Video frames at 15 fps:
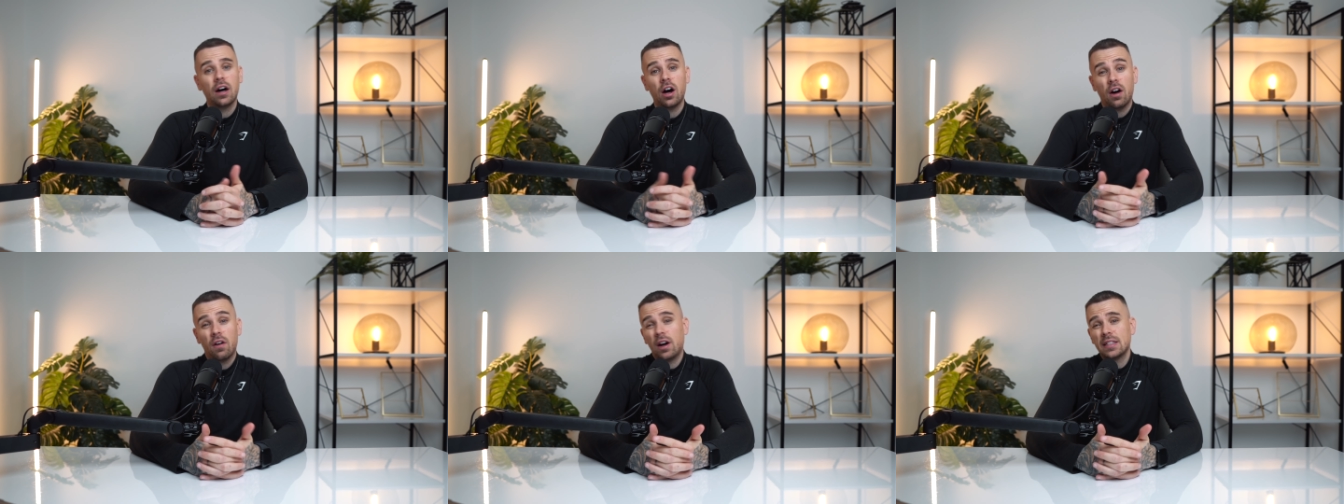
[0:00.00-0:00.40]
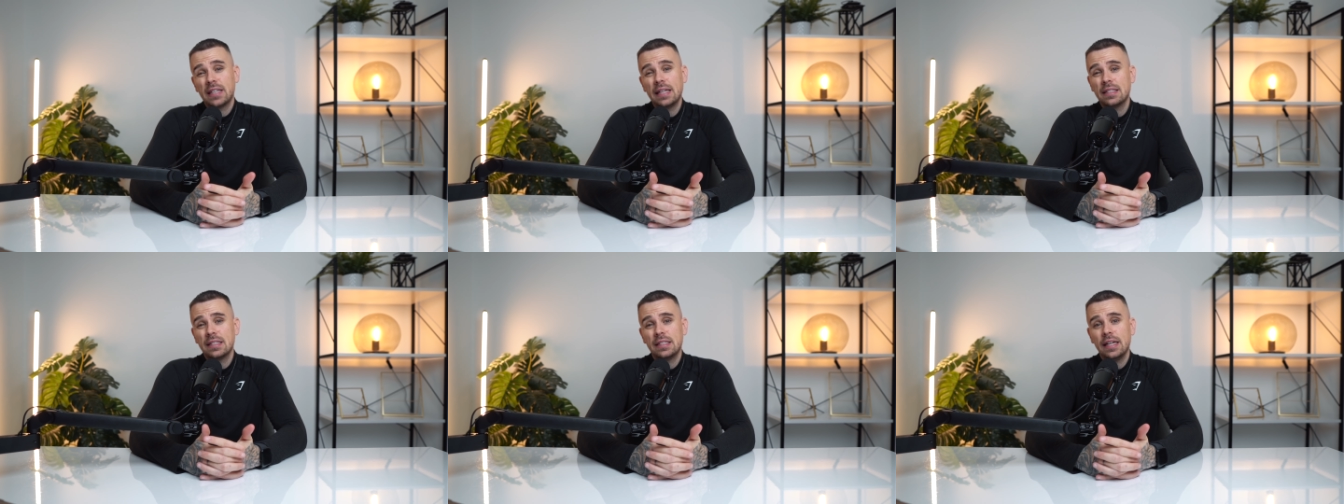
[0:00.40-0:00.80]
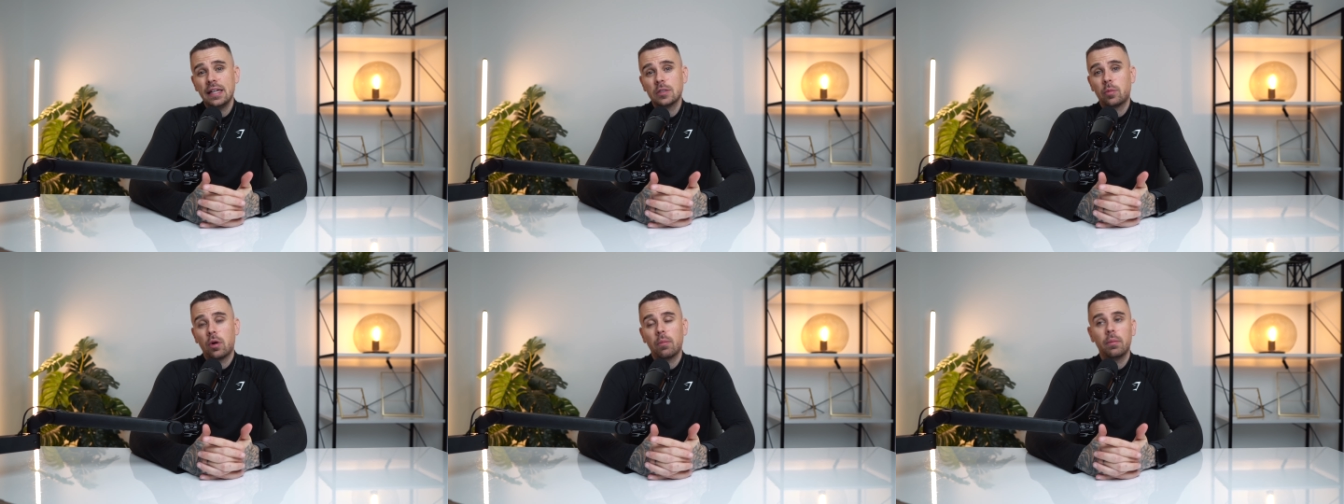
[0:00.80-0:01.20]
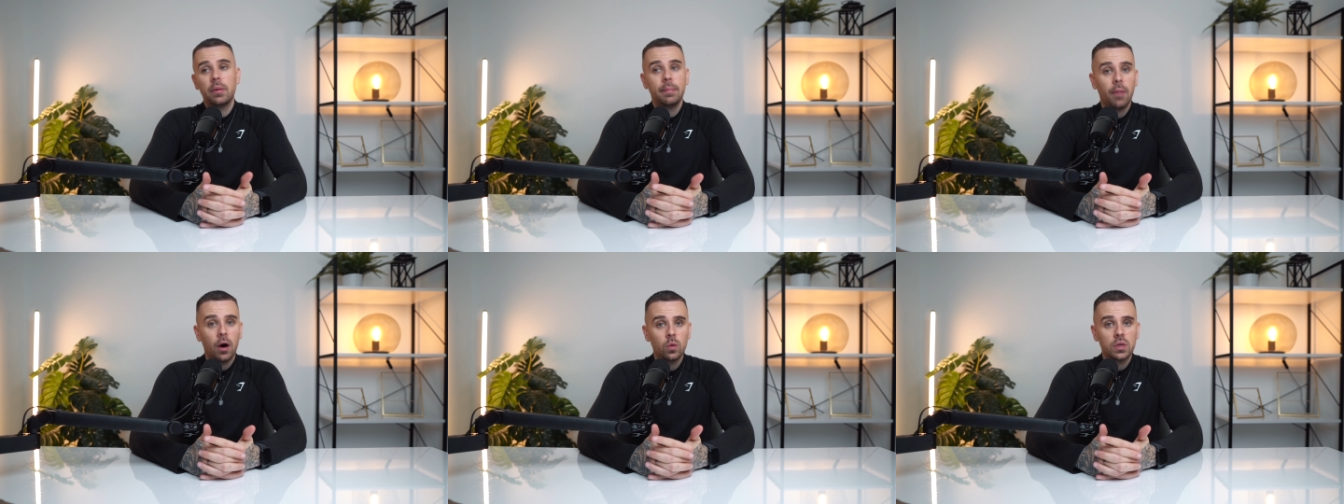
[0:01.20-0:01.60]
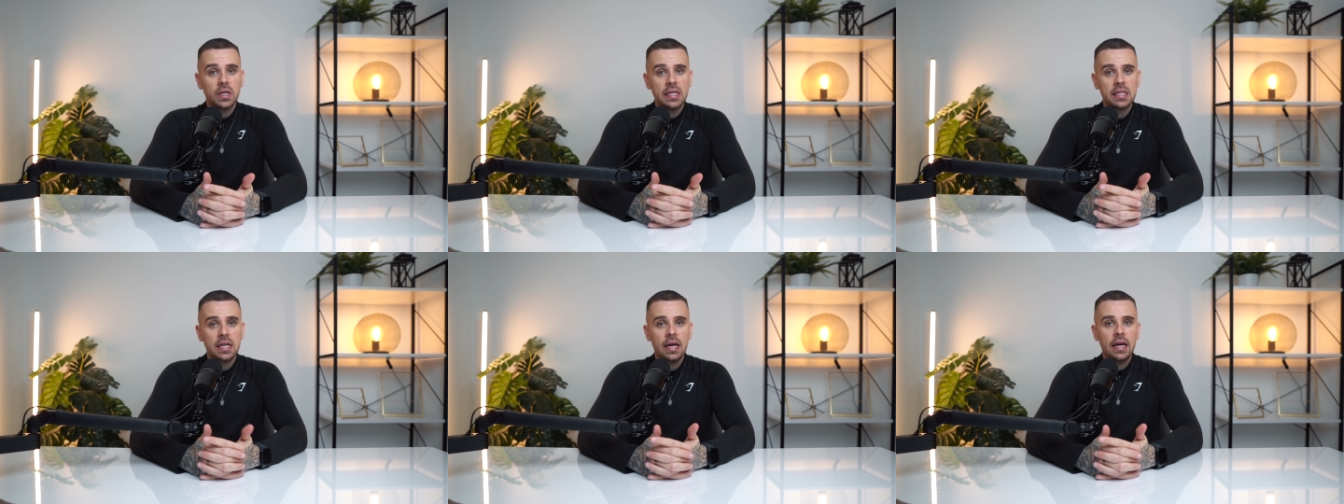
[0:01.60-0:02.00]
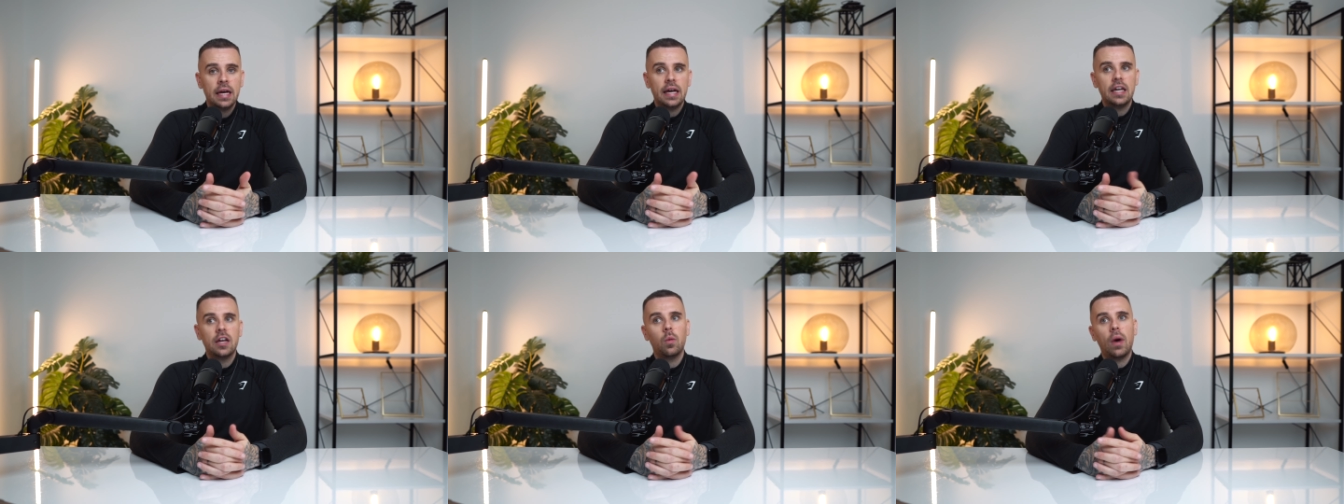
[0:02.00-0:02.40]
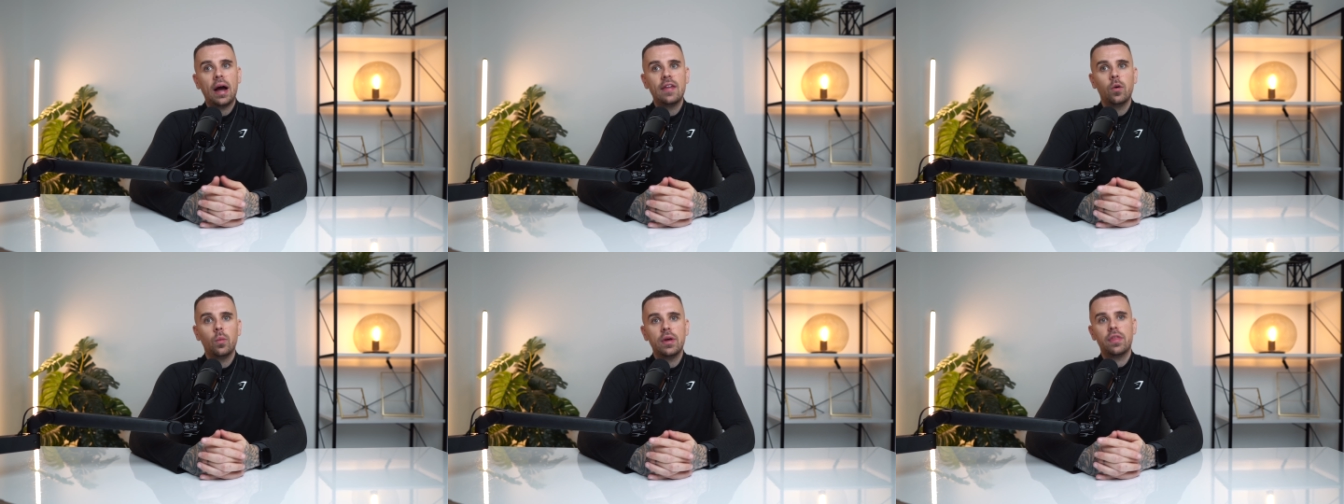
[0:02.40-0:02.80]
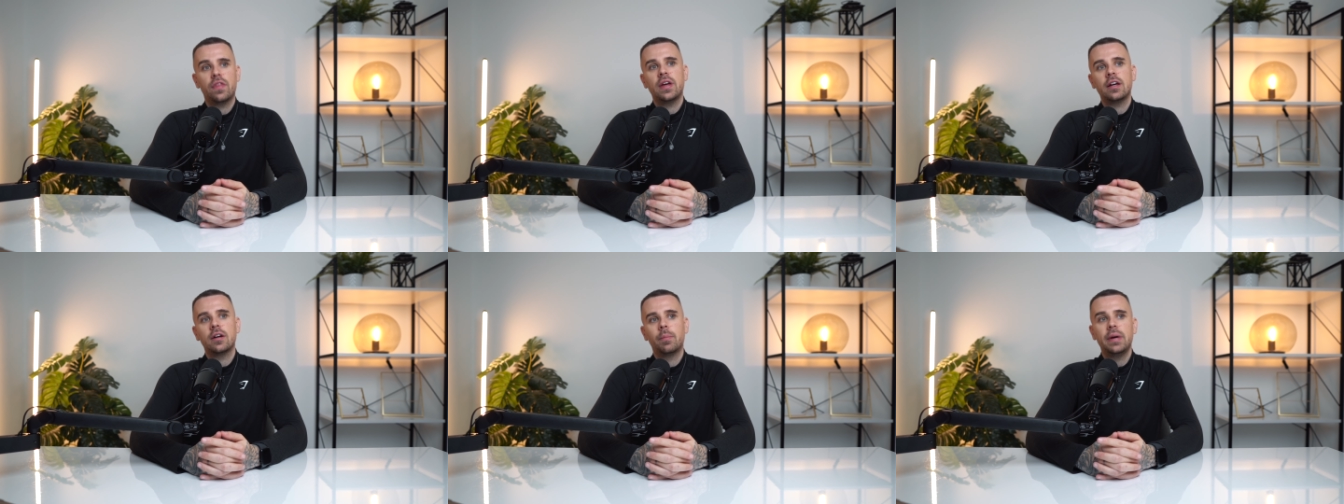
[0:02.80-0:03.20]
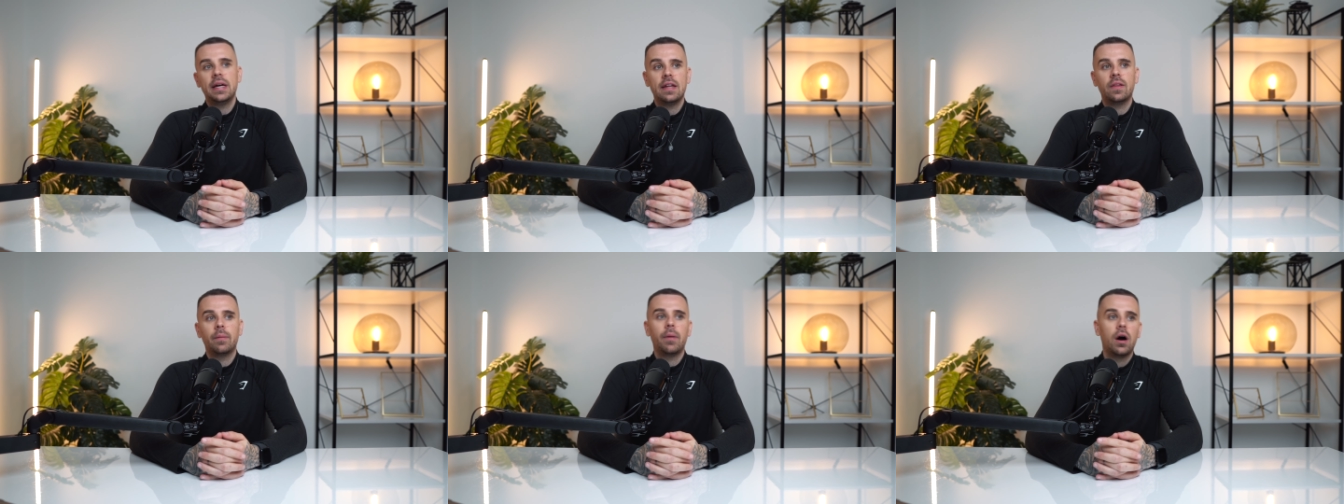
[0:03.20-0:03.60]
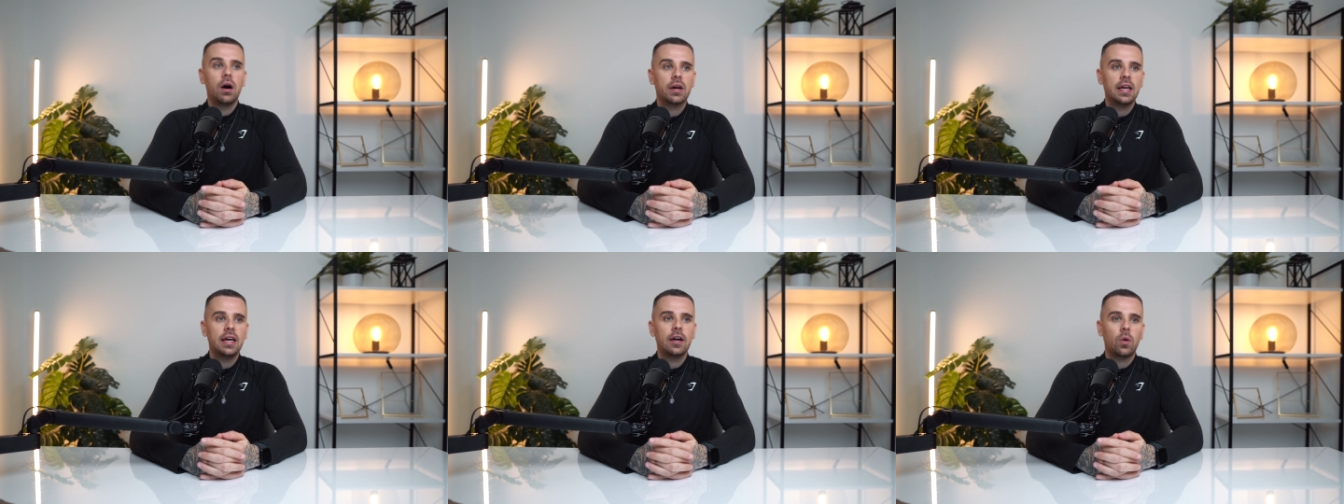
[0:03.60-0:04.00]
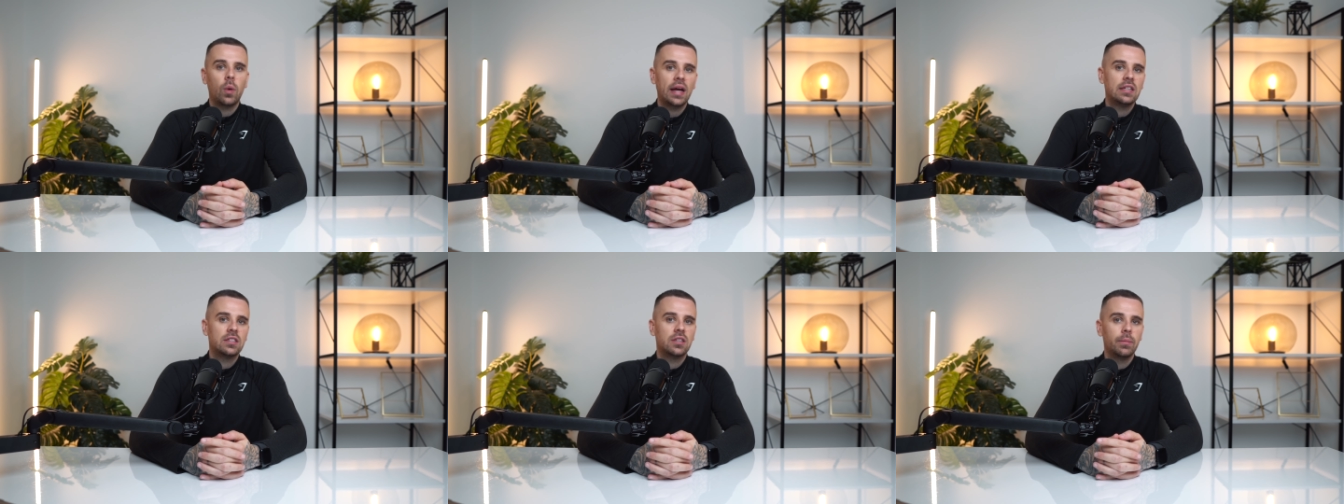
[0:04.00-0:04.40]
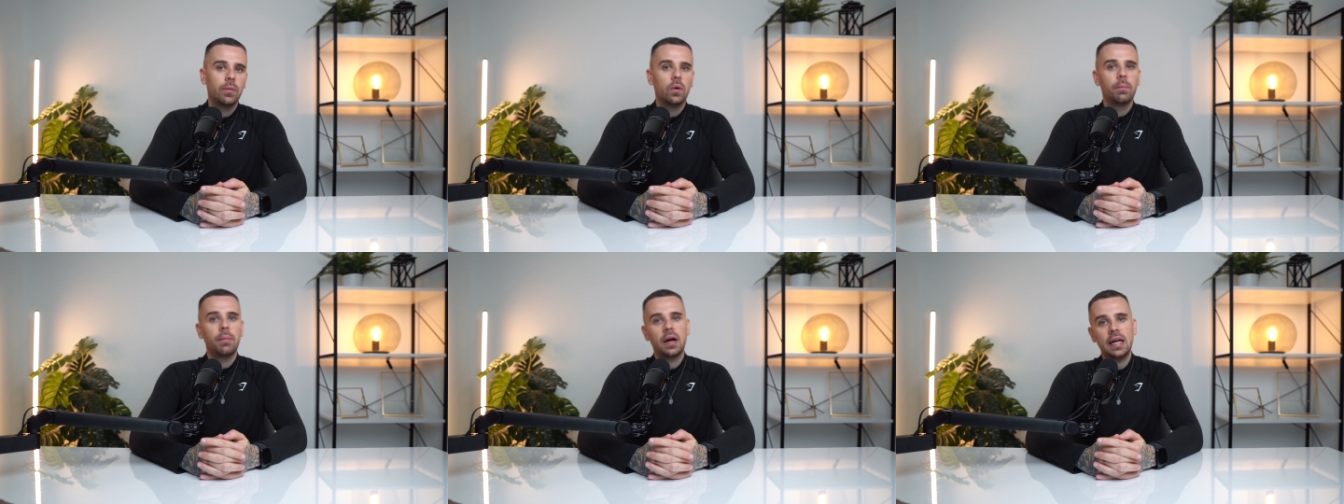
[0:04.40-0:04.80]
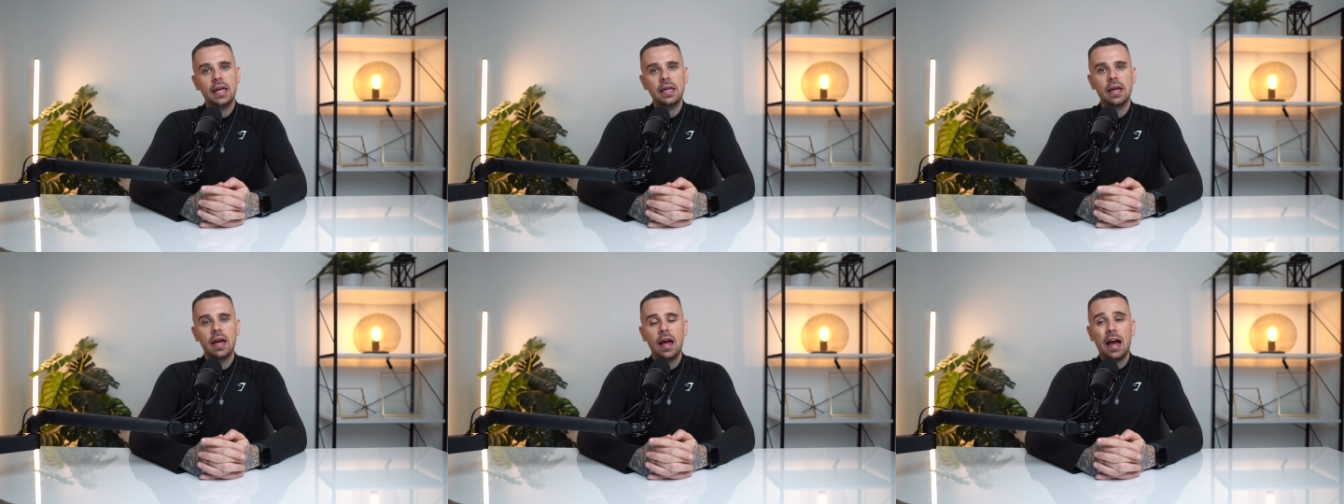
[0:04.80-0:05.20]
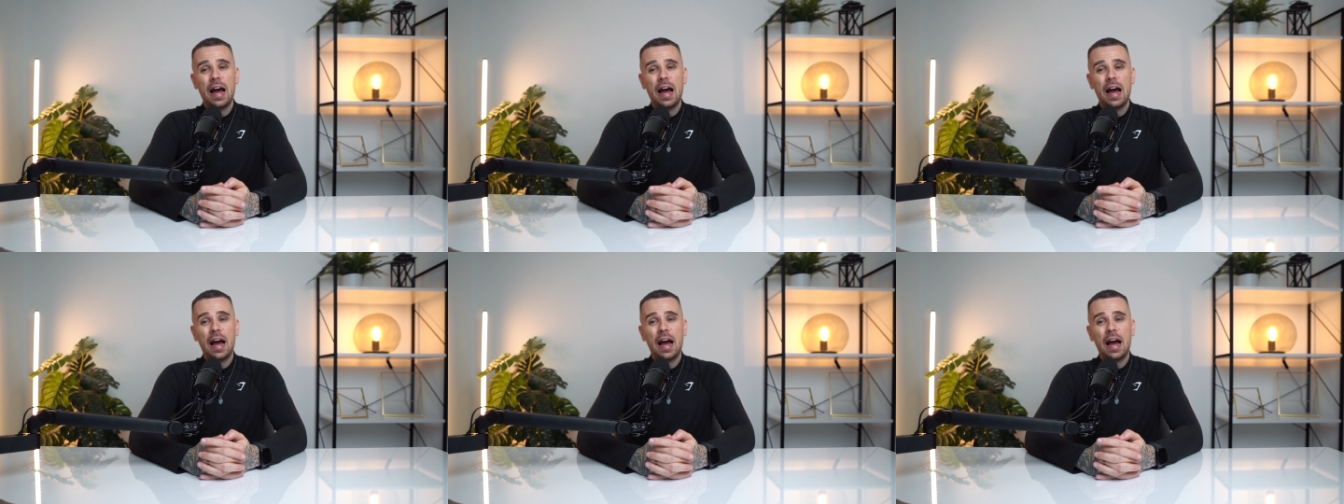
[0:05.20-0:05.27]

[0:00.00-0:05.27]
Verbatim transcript: our identity identity is probably molded in a way that we think being in the market equates to more money.